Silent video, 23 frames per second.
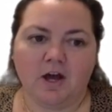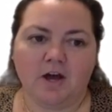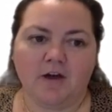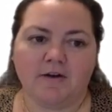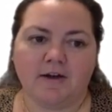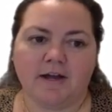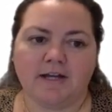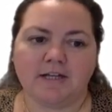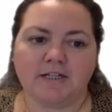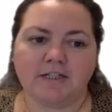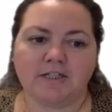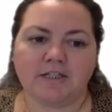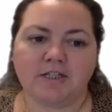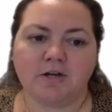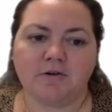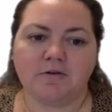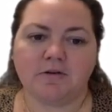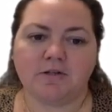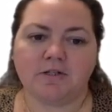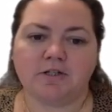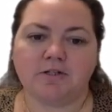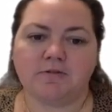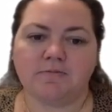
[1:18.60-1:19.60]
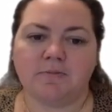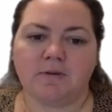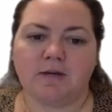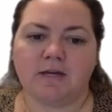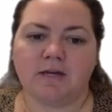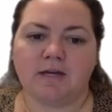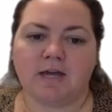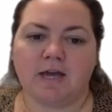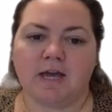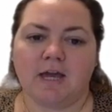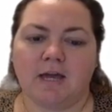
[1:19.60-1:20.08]
All right, so to
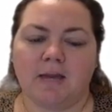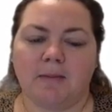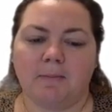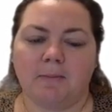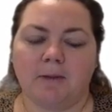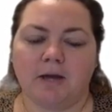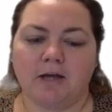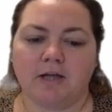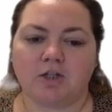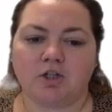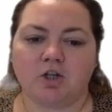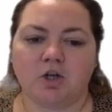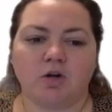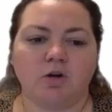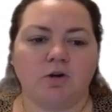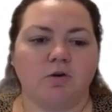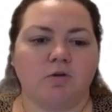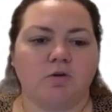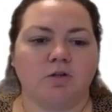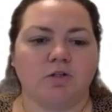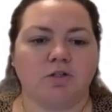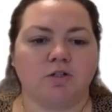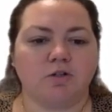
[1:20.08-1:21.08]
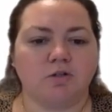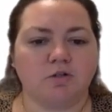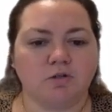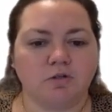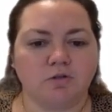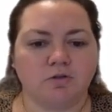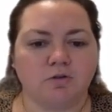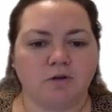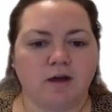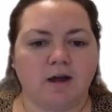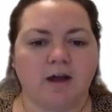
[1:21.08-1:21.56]
make a pie chart or circle
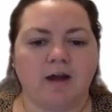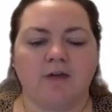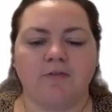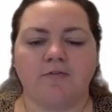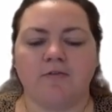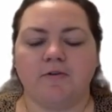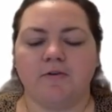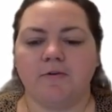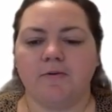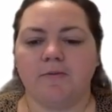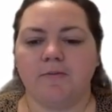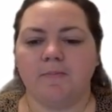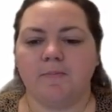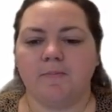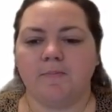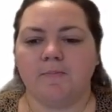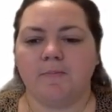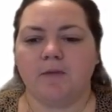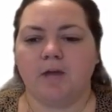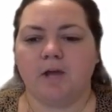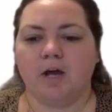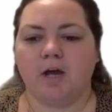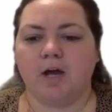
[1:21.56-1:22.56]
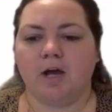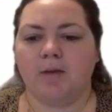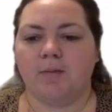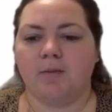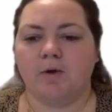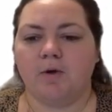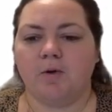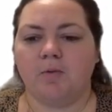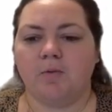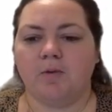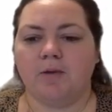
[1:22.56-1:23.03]
graph, um,
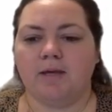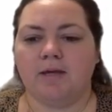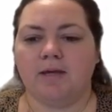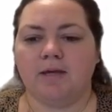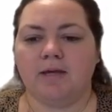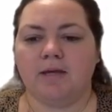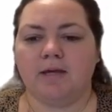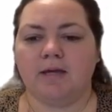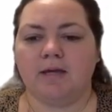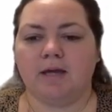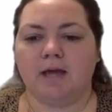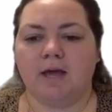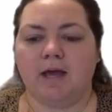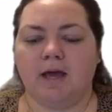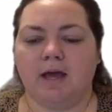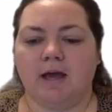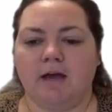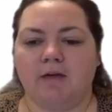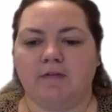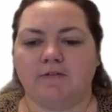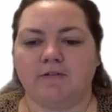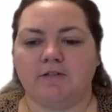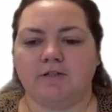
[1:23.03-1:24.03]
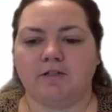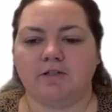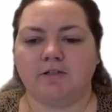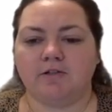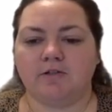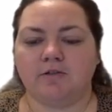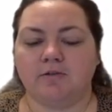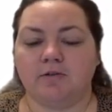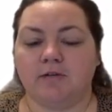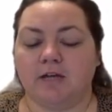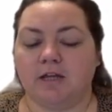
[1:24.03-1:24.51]
we have
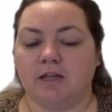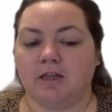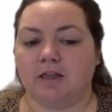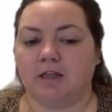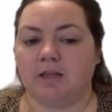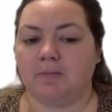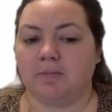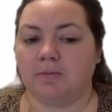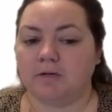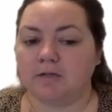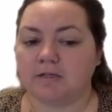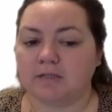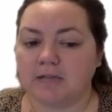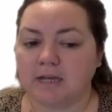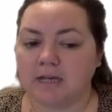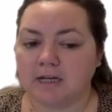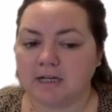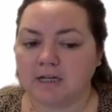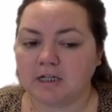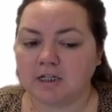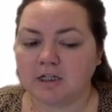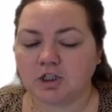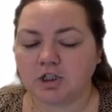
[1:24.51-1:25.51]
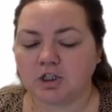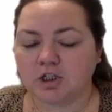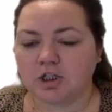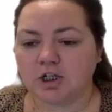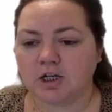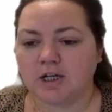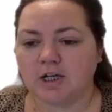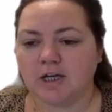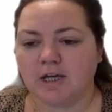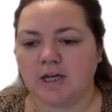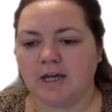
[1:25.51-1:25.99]
to get the percentage
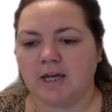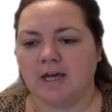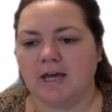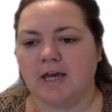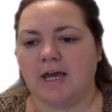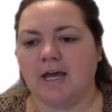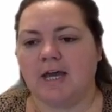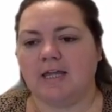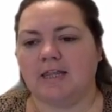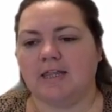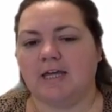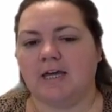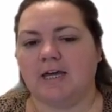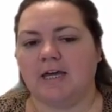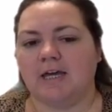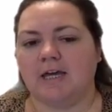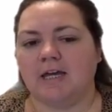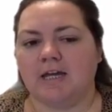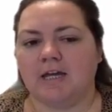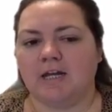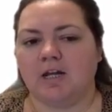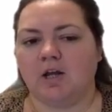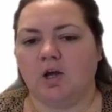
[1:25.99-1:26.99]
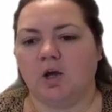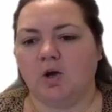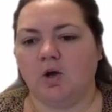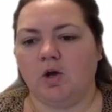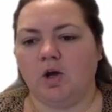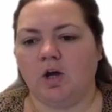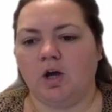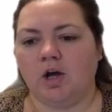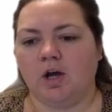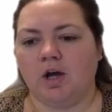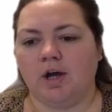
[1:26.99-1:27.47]
and then
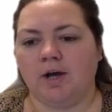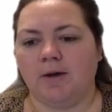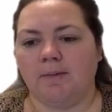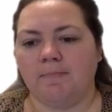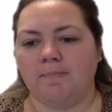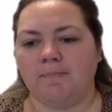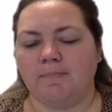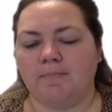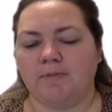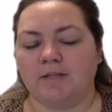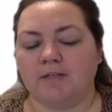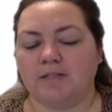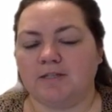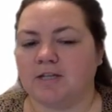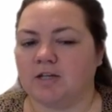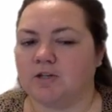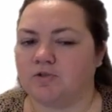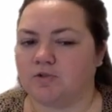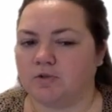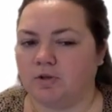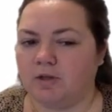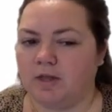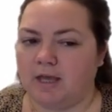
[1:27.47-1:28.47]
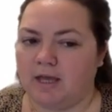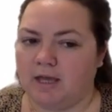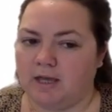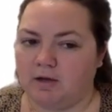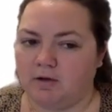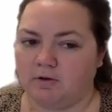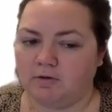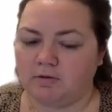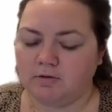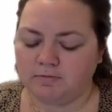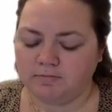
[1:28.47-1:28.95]
um, the central
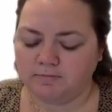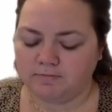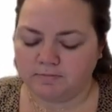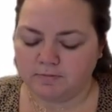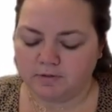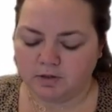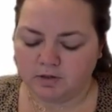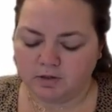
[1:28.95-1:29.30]
angle.